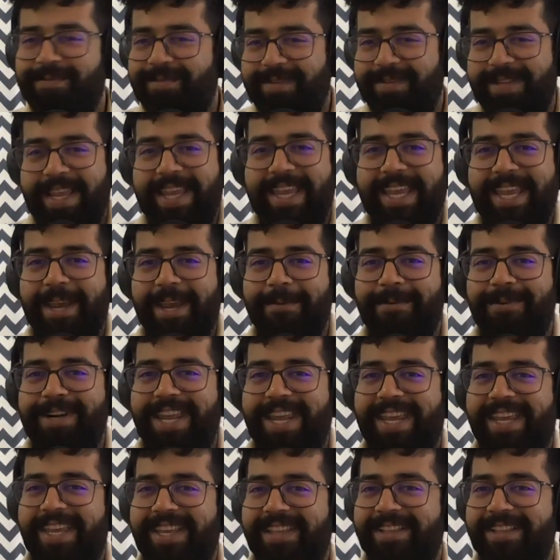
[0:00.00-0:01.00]
thinking about
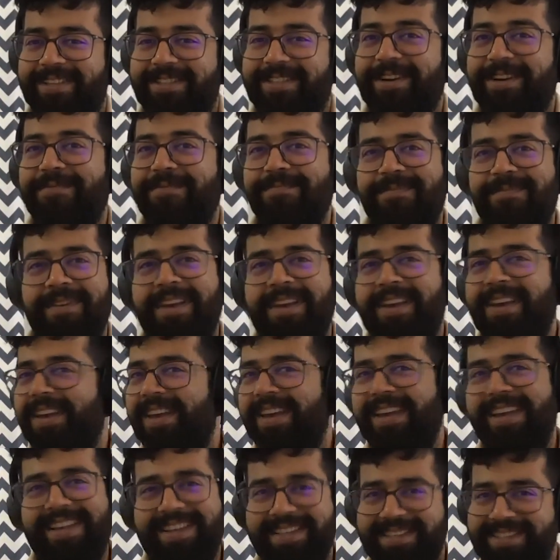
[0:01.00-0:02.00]
taking the jump,
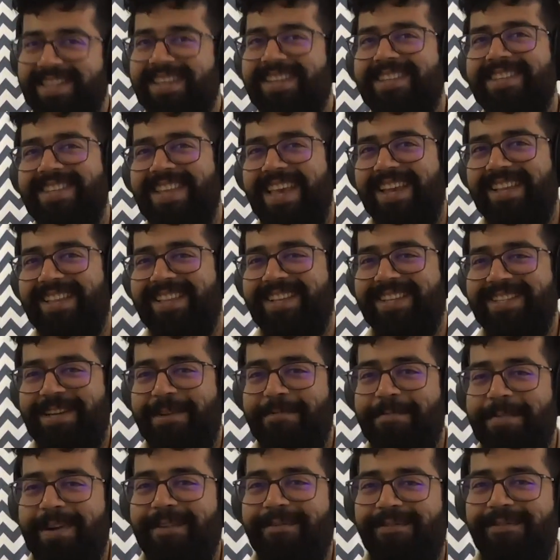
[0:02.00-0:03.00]
just take the
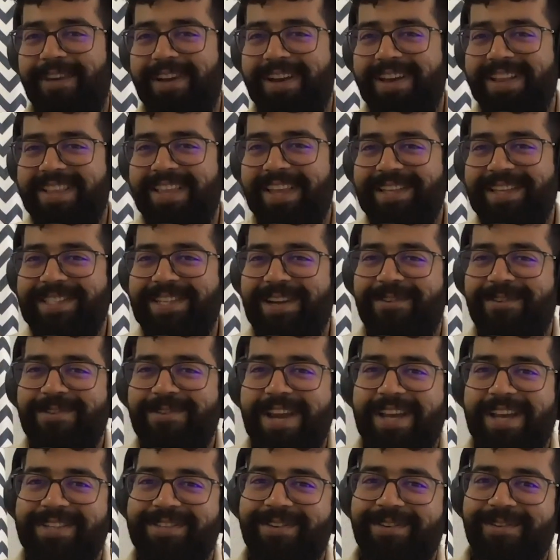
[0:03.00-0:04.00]
jump and figure things out
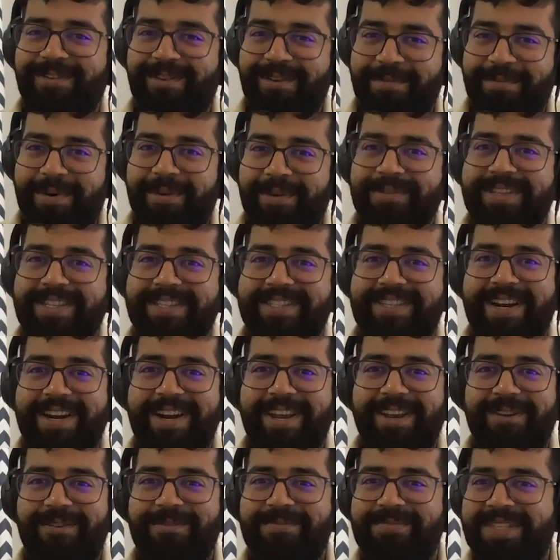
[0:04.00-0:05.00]
as you go about the study
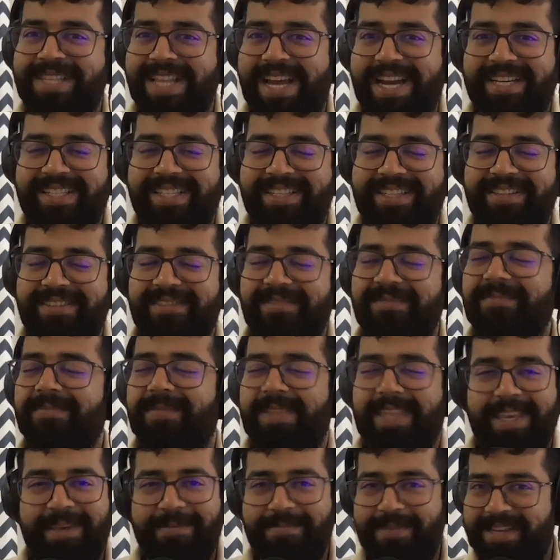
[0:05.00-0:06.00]
groups. That's
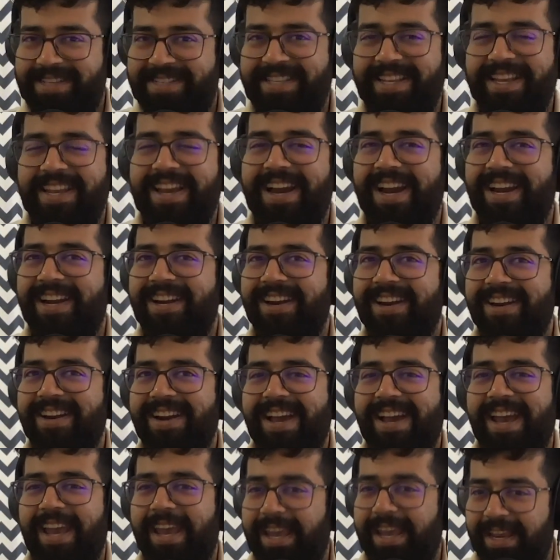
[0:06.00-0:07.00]
the best thing I did
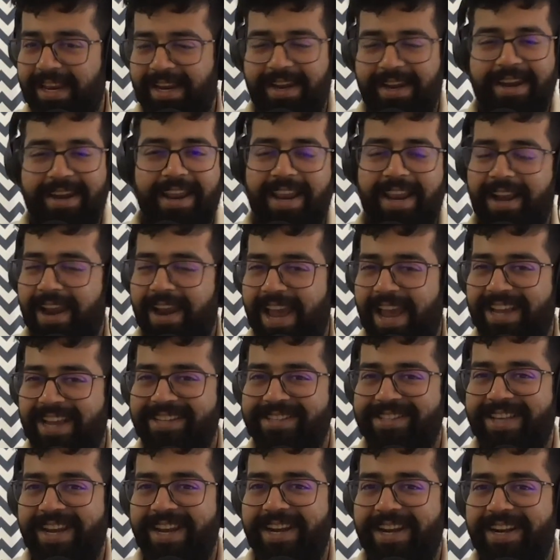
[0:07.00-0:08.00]
in
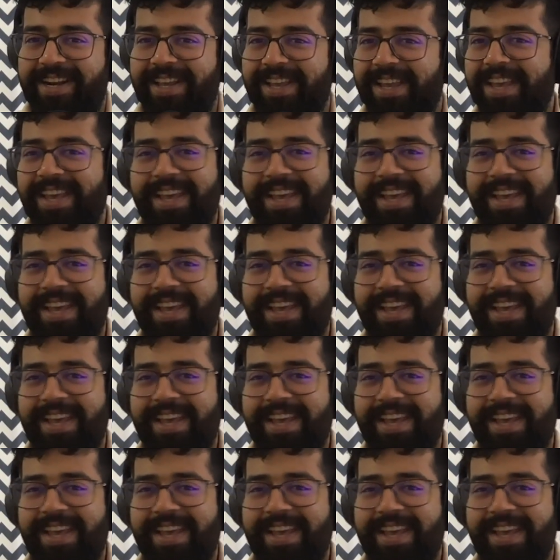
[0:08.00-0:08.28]
hindsight.